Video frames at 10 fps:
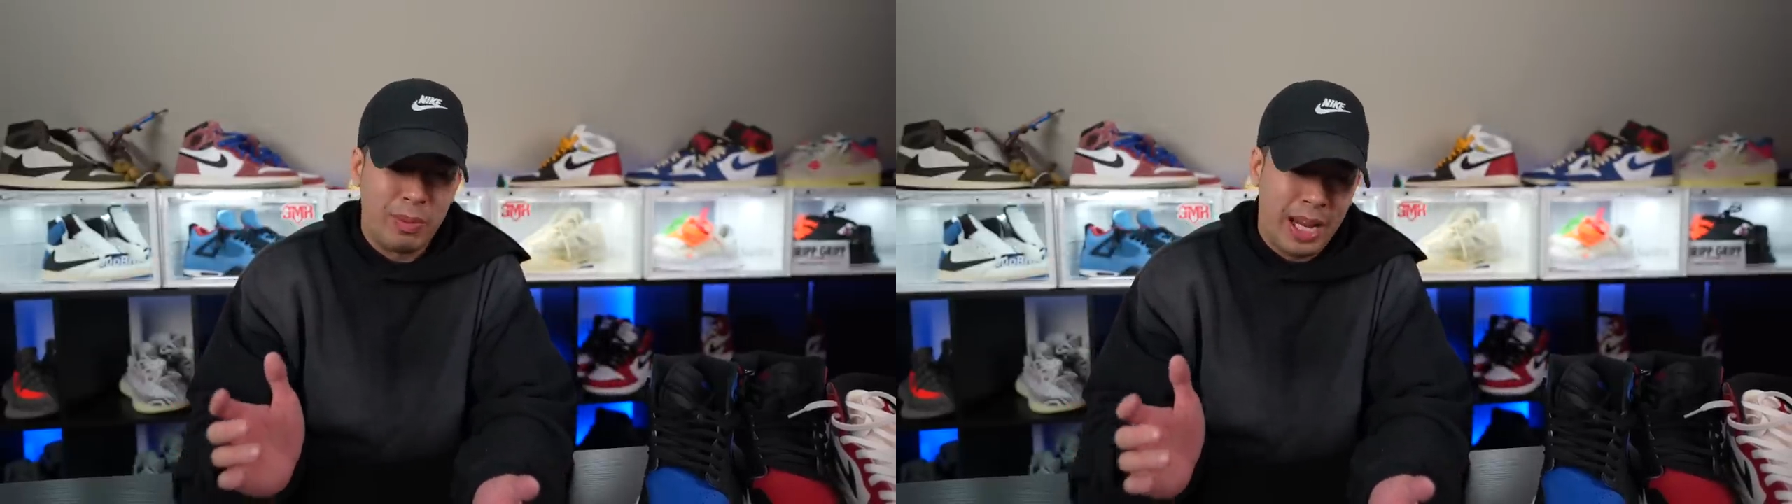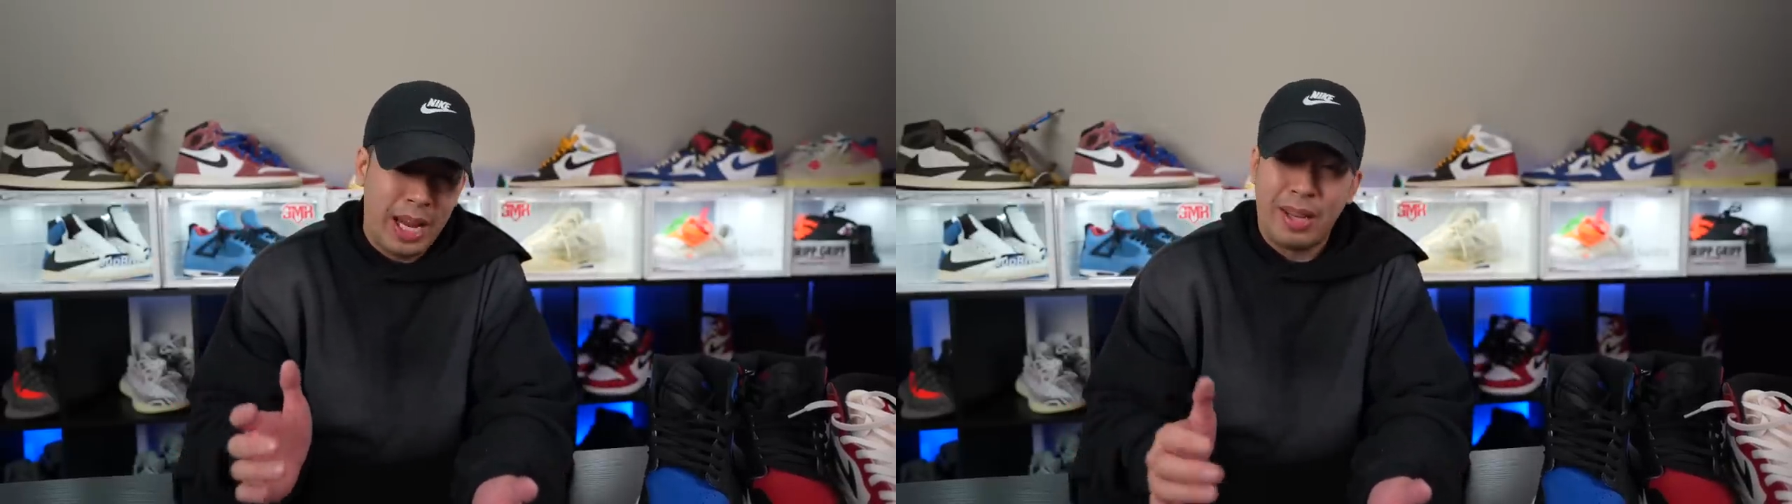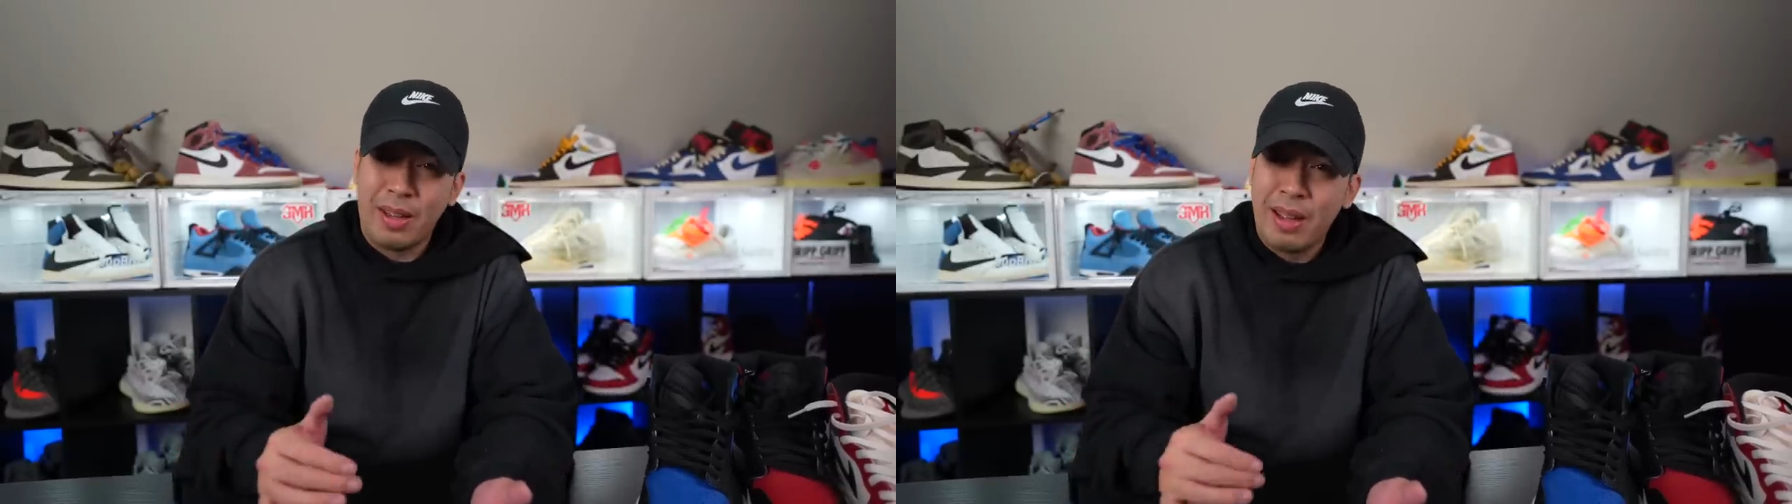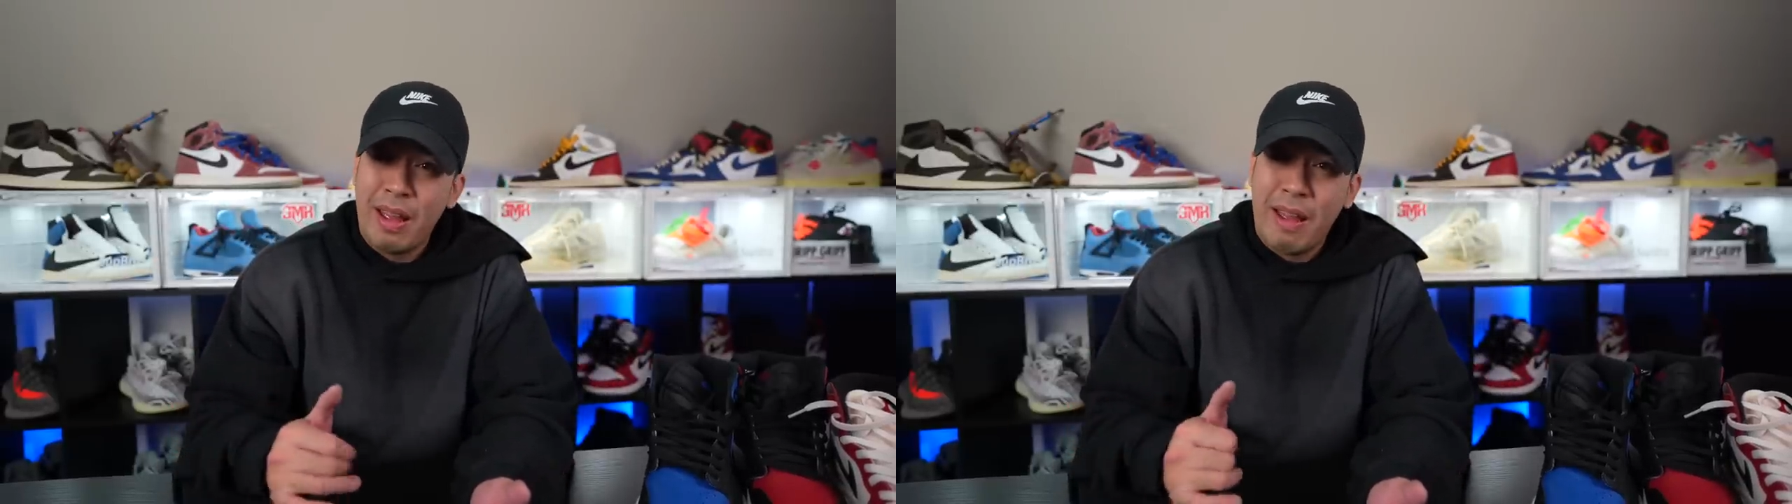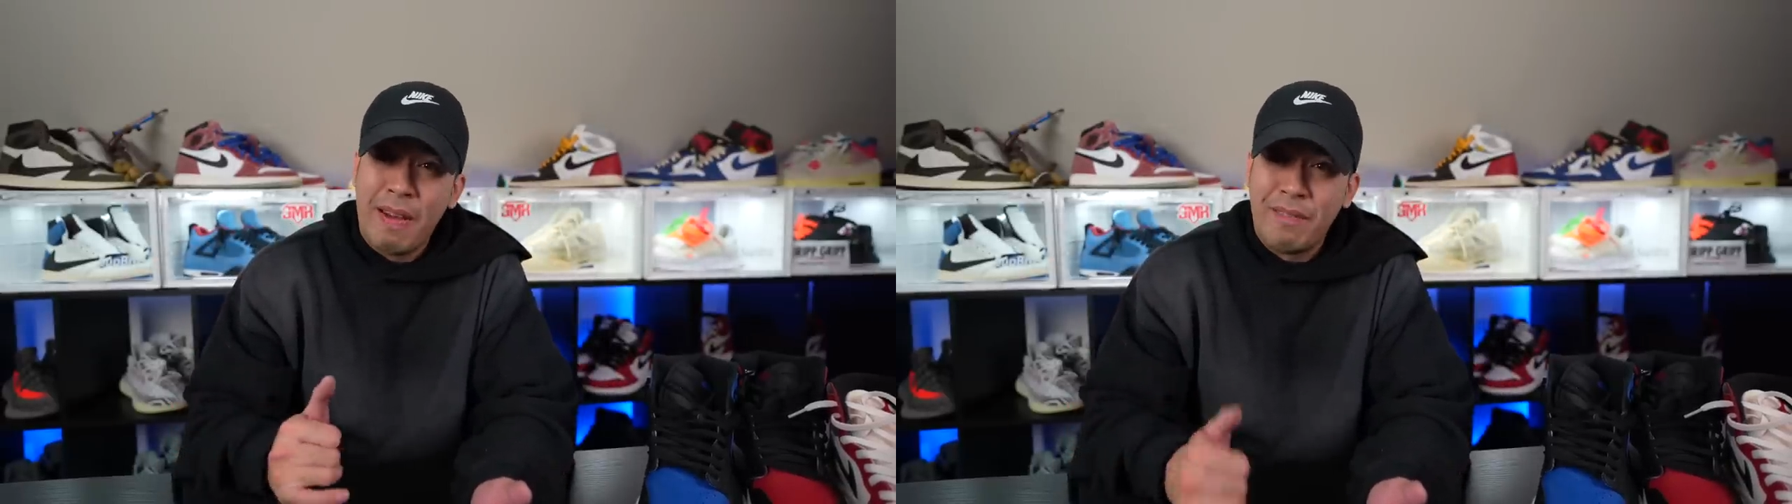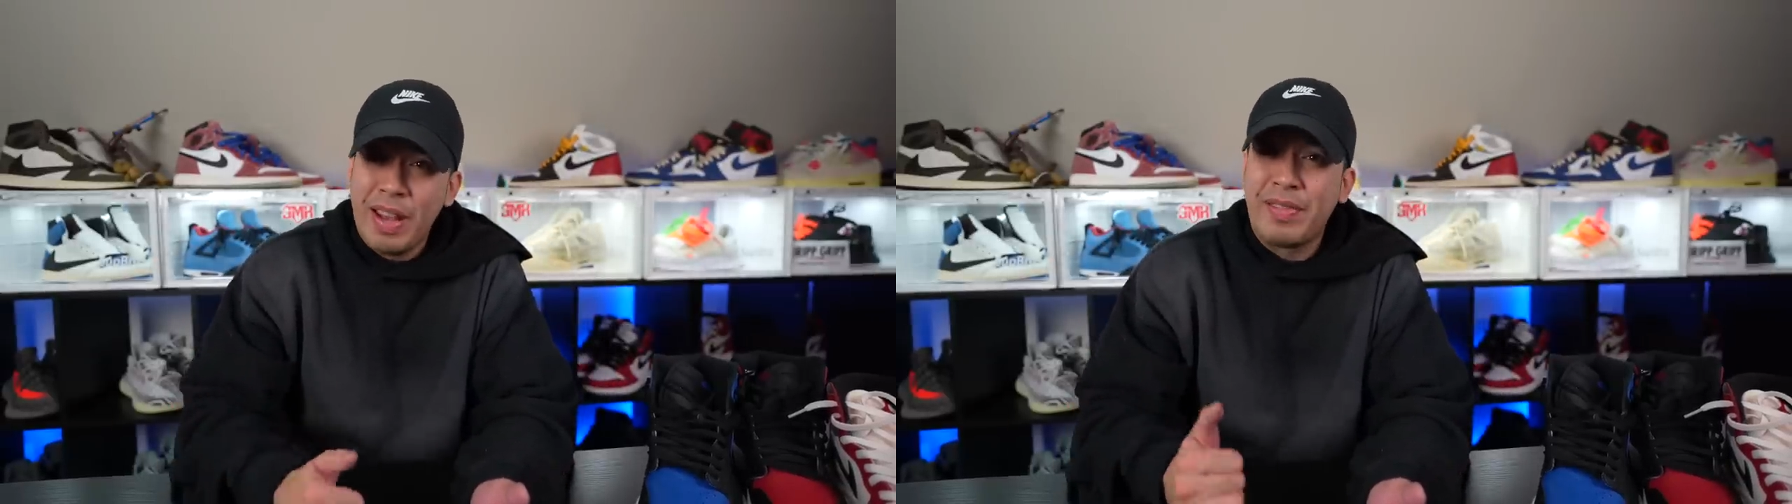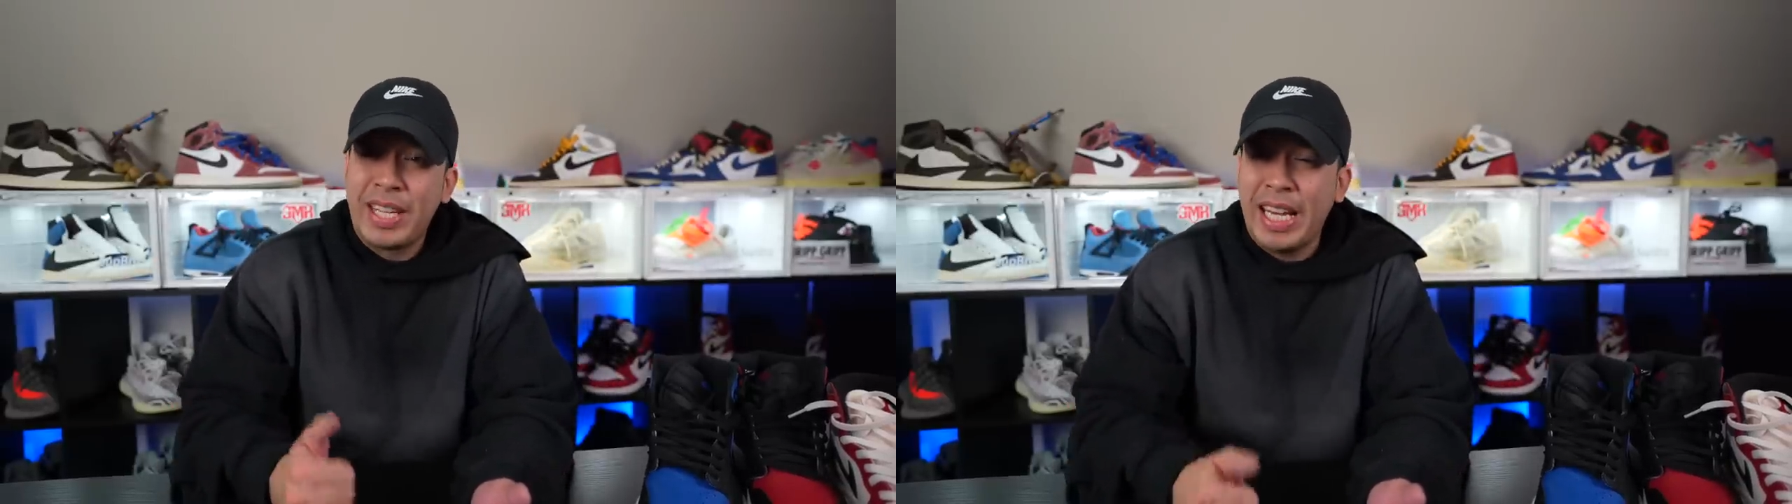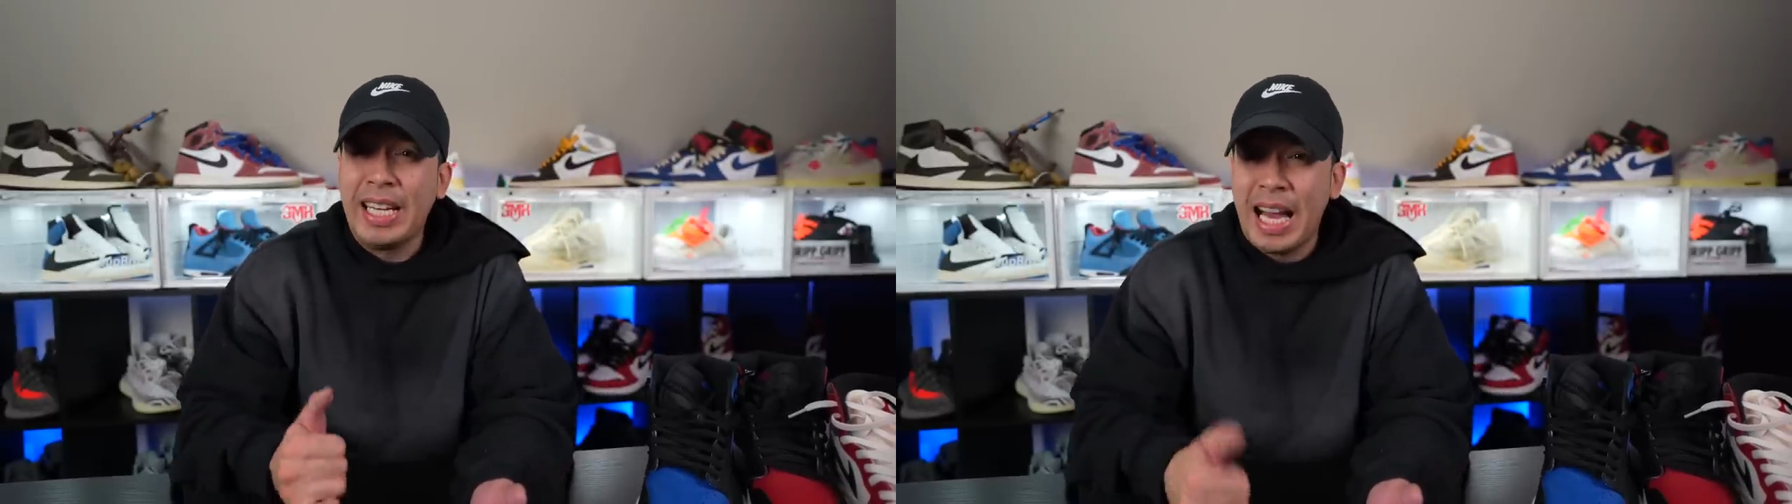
But hey, fifteen